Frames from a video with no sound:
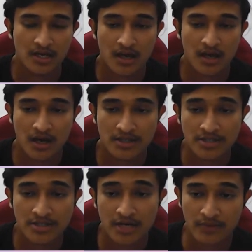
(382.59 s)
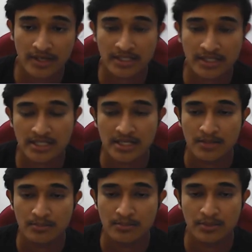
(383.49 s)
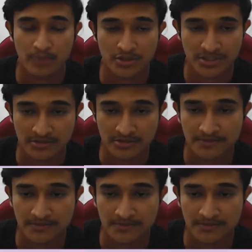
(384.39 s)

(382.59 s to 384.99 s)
are directly proportional.